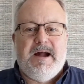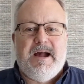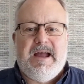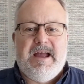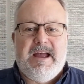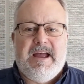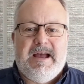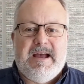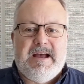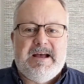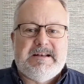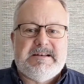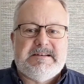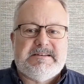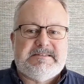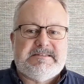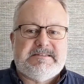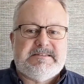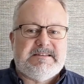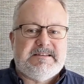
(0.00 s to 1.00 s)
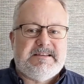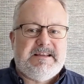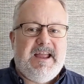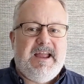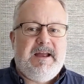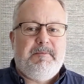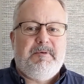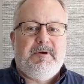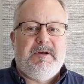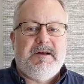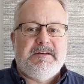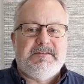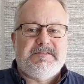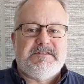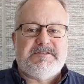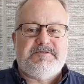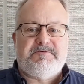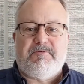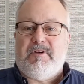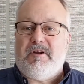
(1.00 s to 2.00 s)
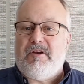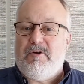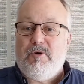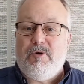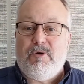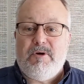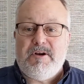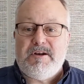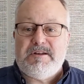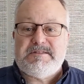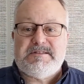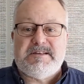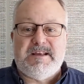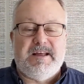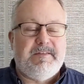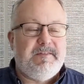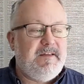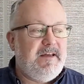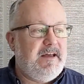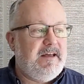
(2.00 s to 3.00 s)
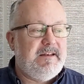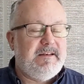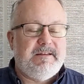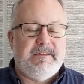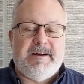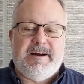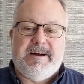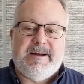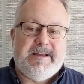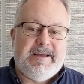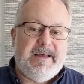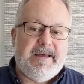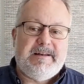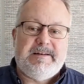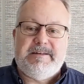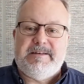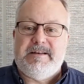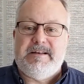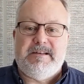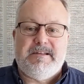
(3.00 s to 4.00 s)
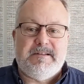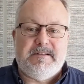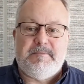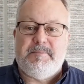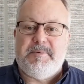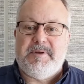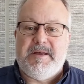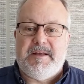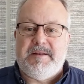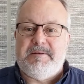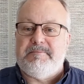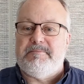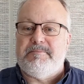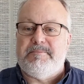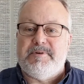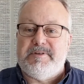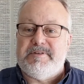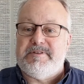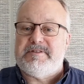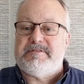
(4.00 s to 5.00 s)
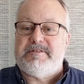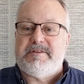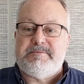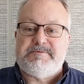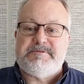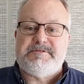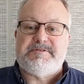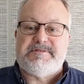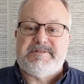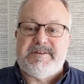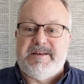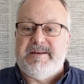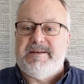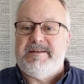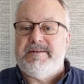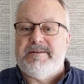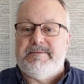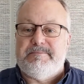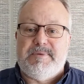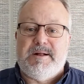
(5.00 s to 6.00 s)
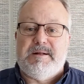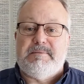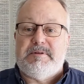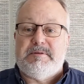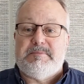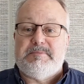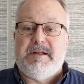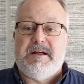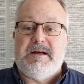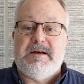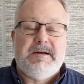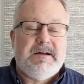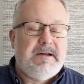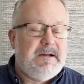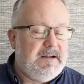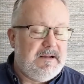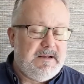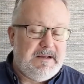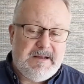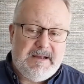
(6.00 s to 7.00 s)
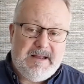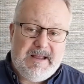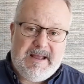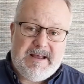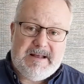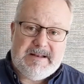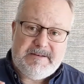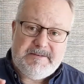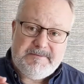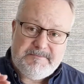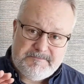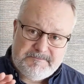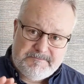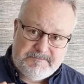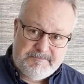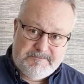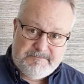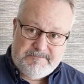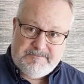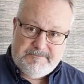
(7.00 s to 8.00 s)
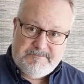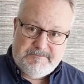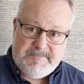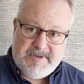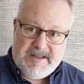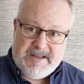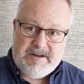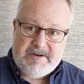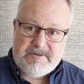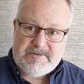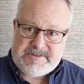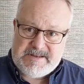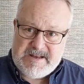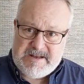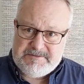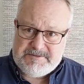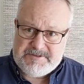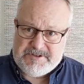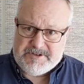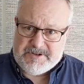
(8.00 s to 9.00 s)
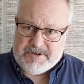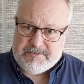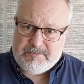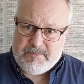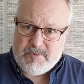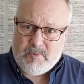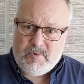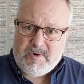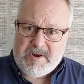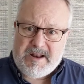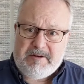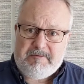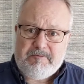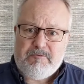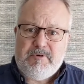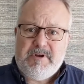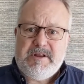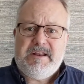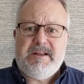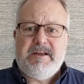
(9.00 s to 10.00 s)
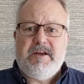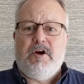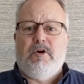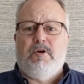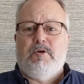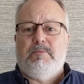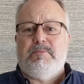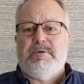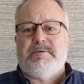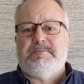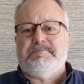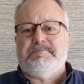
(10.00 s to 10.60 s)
and the camera just records, and then I edit it a little bit and put the scriptures in and blah, blah, blah, and it goes out to you. But what I really hope